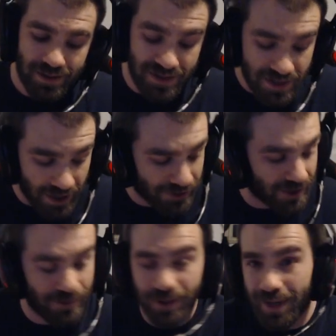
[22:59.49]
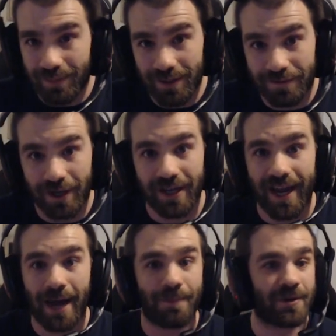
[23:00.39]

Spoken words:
Nothing would make me fucking happier